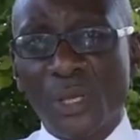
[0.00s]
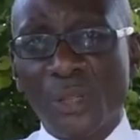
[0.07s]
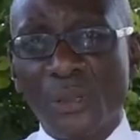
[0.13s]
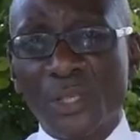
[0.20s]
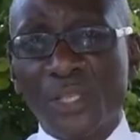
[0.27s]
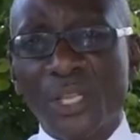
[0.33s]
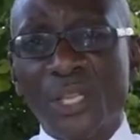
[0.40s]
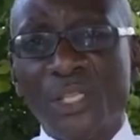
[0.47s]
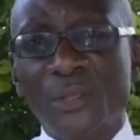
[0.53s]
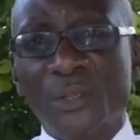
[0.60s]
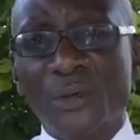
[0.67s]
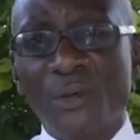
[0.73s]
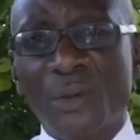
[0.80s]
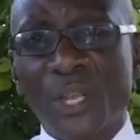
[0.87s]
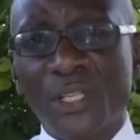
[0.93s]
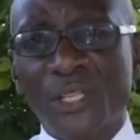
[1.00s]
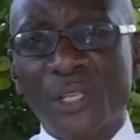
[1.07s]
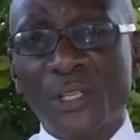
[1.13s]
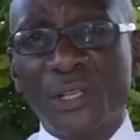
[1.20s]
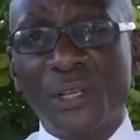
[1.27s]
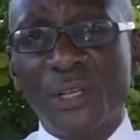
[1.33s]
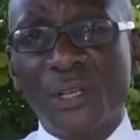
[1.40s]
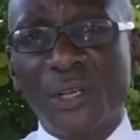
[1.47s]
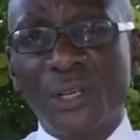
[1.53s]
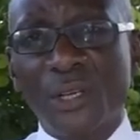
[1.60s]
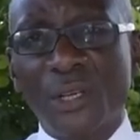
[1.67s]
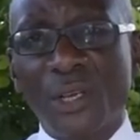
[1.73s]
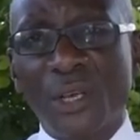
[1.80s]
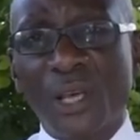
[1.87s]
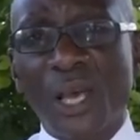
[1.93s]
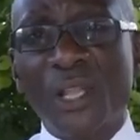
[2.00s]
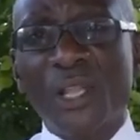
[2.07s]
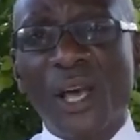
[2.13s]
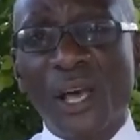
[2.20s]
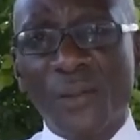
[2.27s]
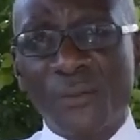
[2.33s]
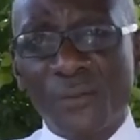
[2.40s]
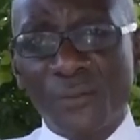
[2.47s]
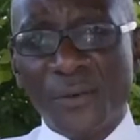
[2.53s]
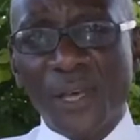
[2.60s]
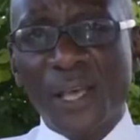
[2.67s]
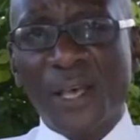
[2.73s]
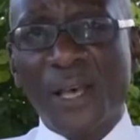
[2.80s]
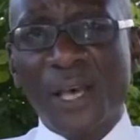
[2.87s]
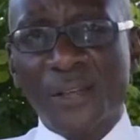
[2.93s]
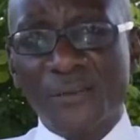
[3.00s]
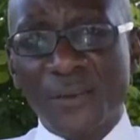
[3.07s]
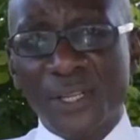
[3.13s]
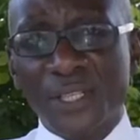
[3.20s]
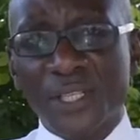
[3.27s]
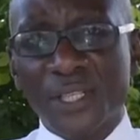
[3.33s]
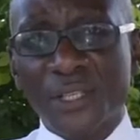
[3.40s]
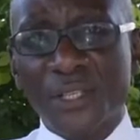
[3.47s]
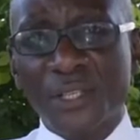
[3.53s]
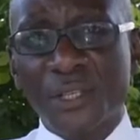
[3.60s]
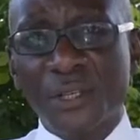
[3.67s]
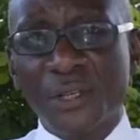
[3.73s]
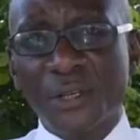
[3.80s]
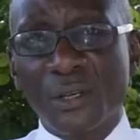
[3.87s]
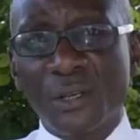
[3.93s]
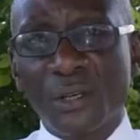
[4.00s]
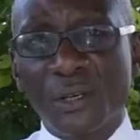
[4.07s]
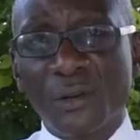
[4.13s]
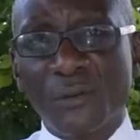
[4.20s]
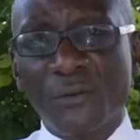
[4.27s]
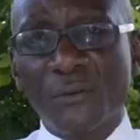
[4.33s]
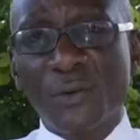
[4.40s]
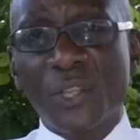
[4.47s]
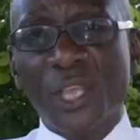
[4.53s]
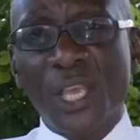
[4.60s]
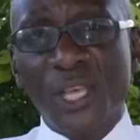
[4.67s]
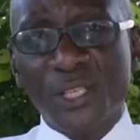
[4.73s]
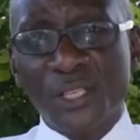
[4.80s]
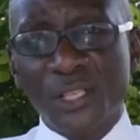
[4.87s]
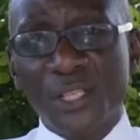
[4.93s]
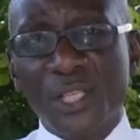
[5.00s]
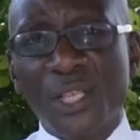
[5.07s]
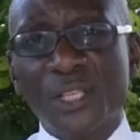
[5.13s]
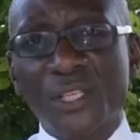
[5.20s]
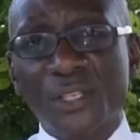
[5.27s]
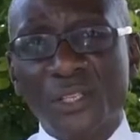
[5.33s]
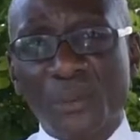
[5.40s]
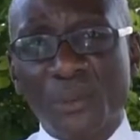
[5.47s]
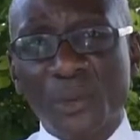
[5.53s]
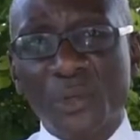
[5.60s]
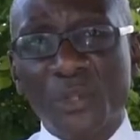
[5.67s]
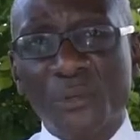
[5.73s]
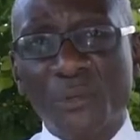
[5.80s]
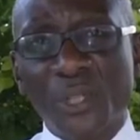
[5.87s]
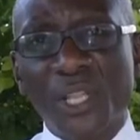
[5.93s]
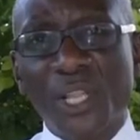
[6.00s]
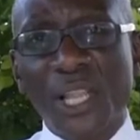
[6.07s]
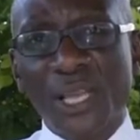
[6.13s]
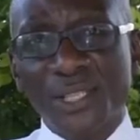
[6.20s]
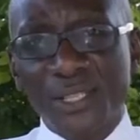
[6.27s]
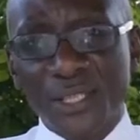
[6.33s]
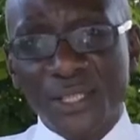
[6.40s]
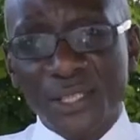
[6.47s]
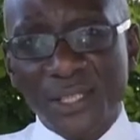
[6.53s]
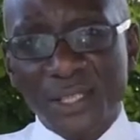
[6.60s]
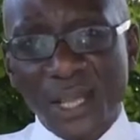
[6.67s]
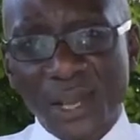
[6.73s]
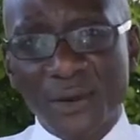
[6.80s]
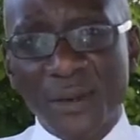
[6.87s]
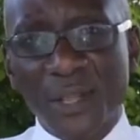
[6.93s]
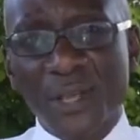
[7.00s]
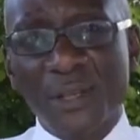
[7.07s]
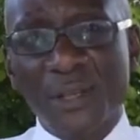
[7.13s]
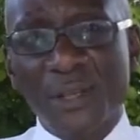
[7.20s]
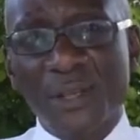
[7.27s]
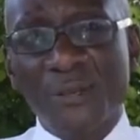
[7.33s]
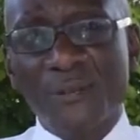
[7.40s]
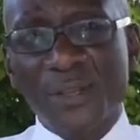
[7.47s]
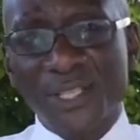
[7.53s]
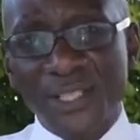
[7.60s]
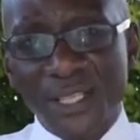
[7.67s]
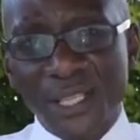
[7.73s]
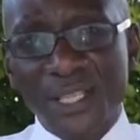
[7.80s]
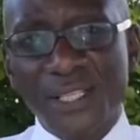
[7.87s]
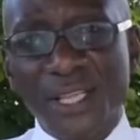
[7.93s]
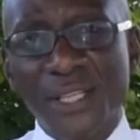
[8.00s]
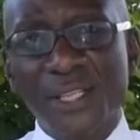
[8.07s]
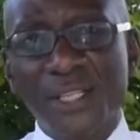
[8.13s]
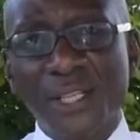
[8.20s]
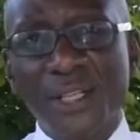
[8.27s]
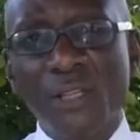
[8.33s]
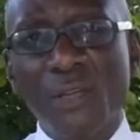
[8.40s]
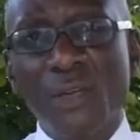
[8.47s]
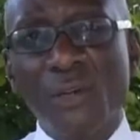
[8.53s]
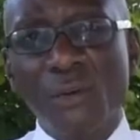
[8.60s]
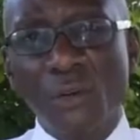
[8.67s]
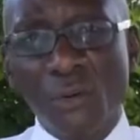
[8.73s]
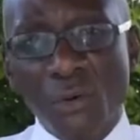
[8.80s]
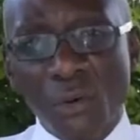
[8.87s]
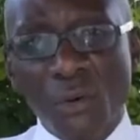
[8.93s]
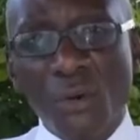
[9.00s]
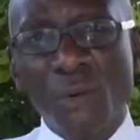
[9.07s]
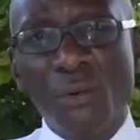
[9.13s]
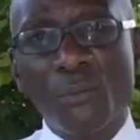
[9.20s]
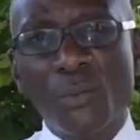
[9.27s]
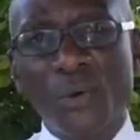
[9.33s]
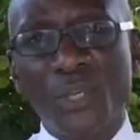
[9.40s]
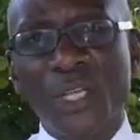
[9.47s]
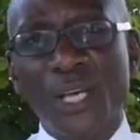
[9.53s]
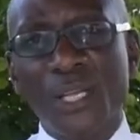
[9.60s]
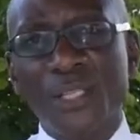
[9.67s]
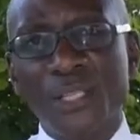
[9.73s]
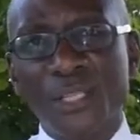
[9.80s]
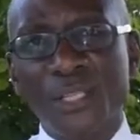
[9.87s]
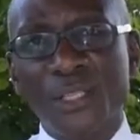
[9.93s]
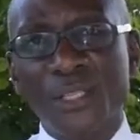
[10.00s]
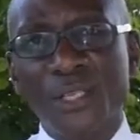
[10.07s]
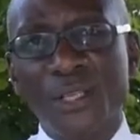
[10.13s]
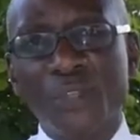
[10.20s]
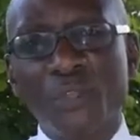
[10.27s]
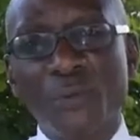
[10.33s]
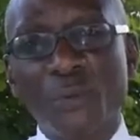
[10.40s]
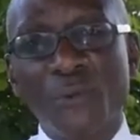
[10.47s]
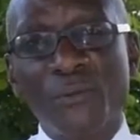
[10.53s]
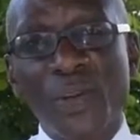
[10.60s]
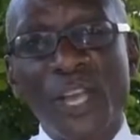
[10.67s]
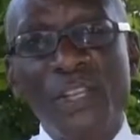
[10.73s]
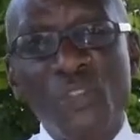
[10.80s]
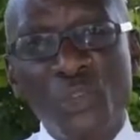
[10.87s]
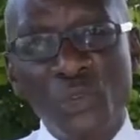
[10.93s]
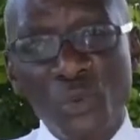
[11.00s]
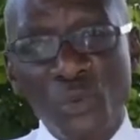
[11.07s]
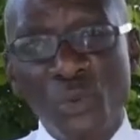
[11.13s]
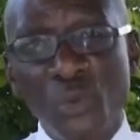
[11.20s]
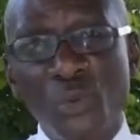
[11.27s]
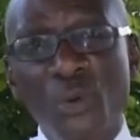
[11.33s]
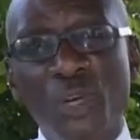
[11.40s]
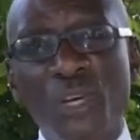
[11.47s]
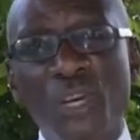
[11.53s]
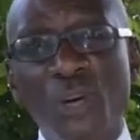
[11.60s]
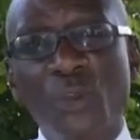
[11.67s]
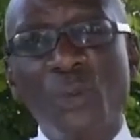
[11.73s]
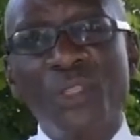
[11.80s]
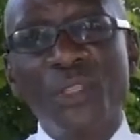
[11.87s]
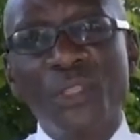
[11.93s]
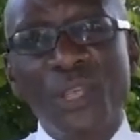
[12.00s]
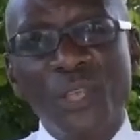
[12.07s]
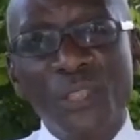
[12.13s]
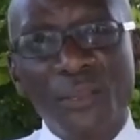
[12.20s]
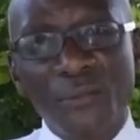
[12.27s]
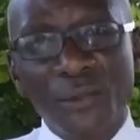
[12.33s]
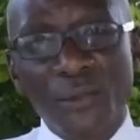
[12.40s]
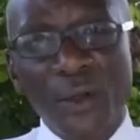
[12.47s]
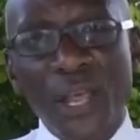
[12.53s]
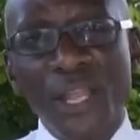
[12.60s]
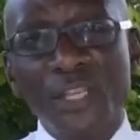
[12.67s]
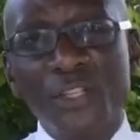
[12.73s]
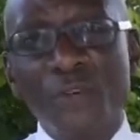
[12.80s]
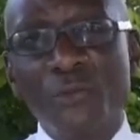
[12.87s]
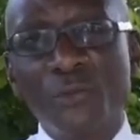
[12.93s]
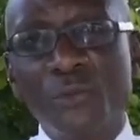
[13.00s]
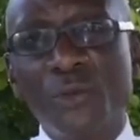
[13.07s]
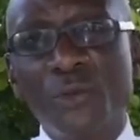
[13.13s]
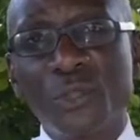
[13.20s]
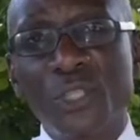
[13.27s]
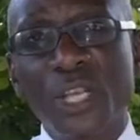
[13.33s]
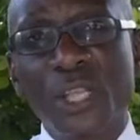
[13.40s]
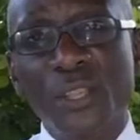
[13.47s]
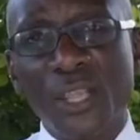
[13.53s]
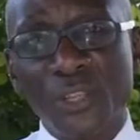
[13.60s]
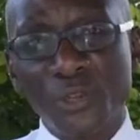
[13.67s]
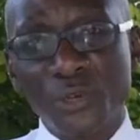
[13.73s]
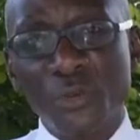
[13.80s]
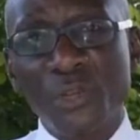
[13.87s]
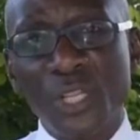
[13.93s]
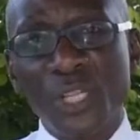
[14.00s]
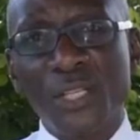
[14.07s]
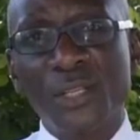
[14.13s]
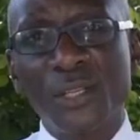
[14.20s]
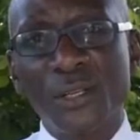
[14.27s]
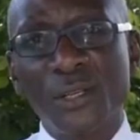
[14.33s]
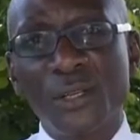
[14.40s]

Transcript: This has created an unfair advantage for the entity that is supposed to be the license carrier, facilitating local broadcasters to provide you with the variety of news that you need.